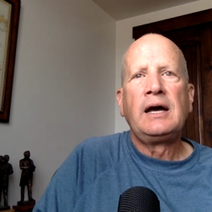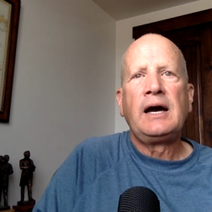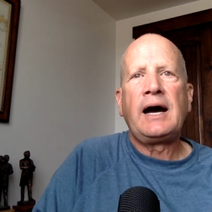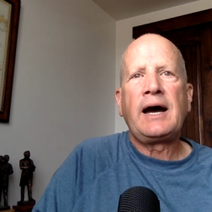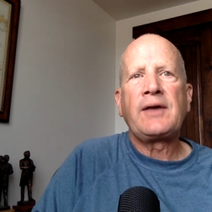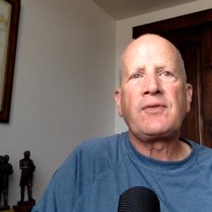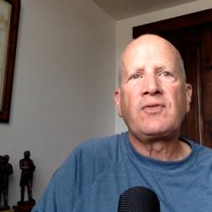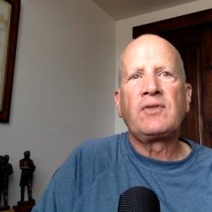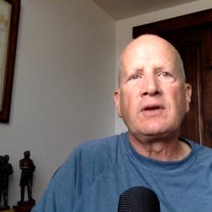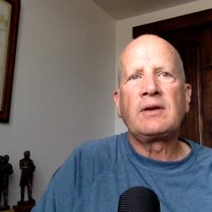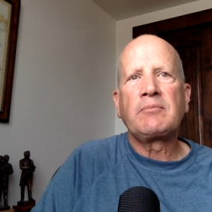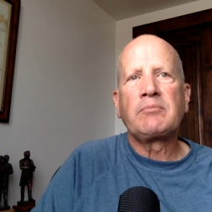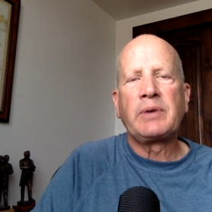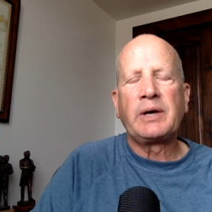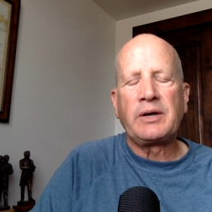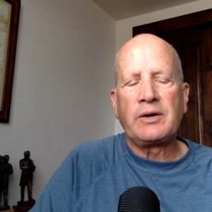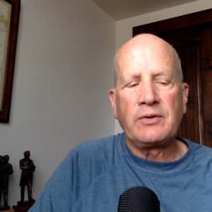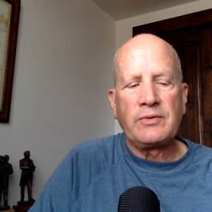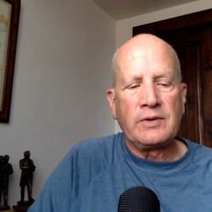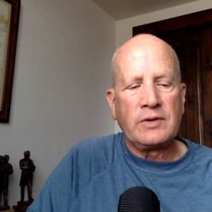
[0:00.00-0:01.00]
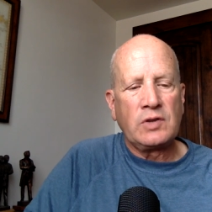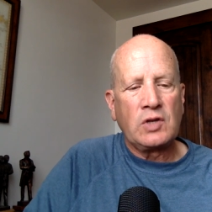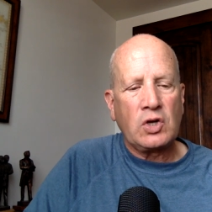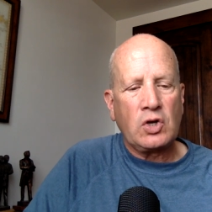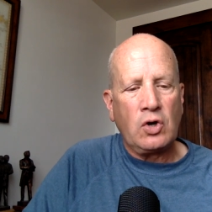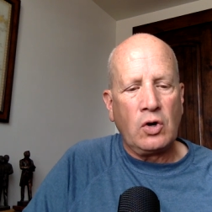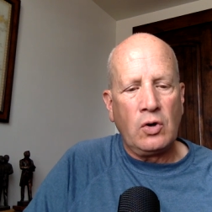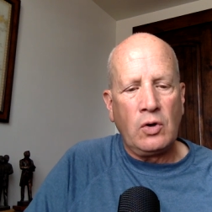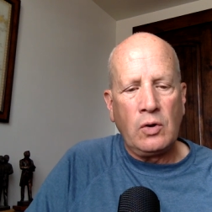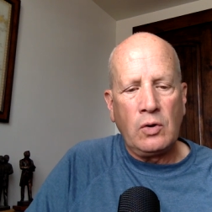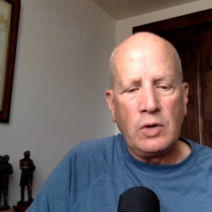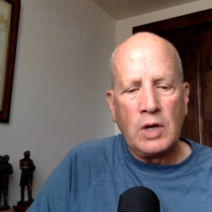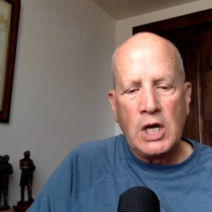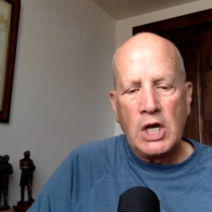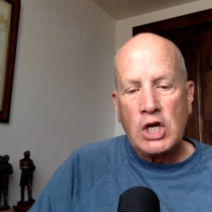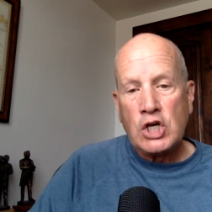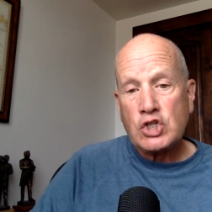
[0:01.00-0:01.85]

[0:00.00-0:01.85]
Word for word: I think, better than the cold.